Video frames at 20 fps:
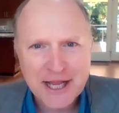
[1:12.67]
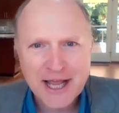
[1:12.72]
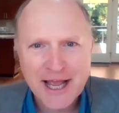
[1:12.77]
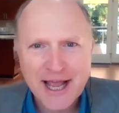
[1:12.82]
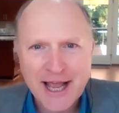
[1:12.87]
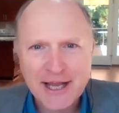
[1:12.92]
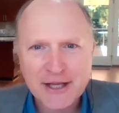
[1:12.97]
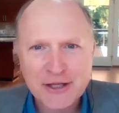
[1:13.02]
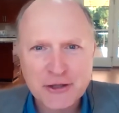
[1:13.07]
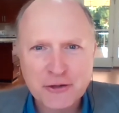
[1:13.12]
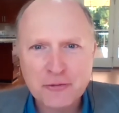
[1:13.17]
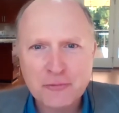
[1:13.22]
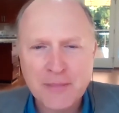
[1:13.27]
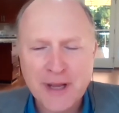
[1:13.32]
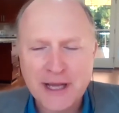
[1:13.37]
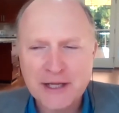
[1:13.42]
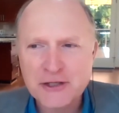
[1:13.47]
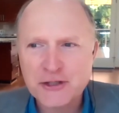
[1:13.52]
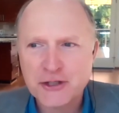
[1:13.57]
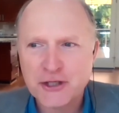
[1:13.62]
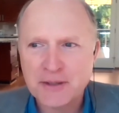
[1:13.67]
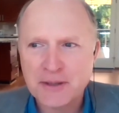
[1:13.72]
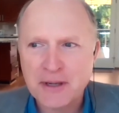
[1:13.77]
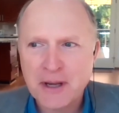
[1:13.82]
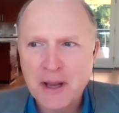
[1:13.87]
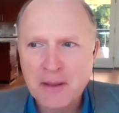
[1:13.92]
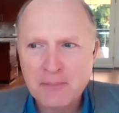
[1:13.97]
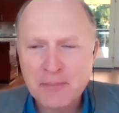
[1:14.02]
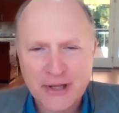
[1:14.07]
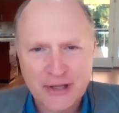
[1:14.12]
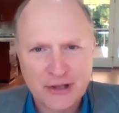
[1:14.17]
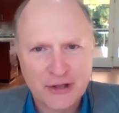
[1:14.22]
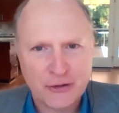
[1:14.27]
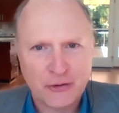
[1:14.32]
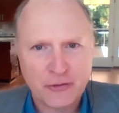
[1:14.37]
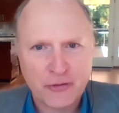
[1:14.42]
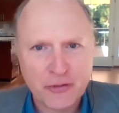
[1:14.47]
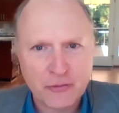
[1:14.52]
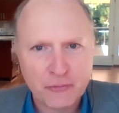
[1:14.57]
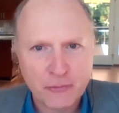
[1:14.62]
and you mention pillar
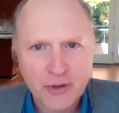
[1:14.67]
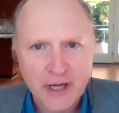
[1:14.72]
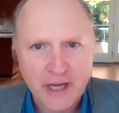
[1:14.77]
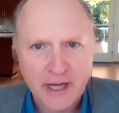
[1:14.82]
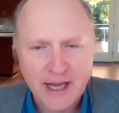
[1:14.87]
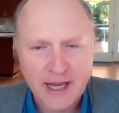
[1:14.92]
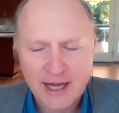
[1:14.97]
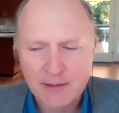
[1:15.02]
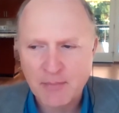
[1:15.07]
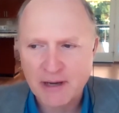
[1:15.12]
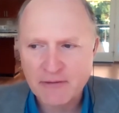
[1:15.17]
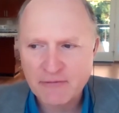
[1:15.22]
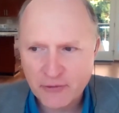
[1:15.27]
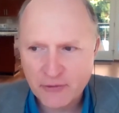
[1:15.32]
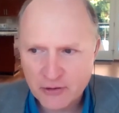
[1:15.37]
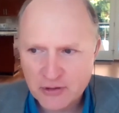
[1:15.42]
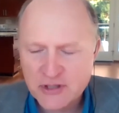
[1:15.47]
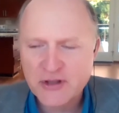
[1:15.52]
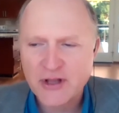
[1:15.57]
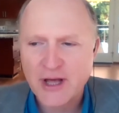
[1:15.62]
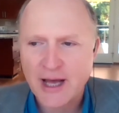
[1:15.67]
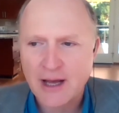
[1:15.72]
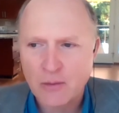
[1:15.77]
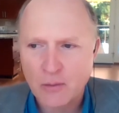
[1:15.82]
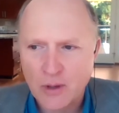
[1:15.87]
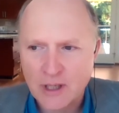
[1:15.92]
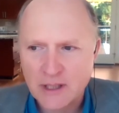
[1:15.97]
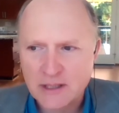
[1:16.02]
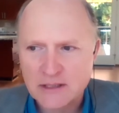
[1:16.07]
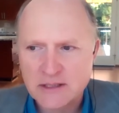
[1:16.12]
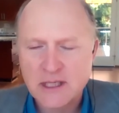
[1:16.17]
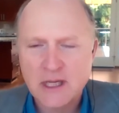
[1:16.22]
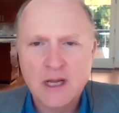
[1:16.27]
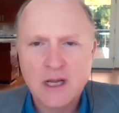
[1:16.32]
three. And my first thought was,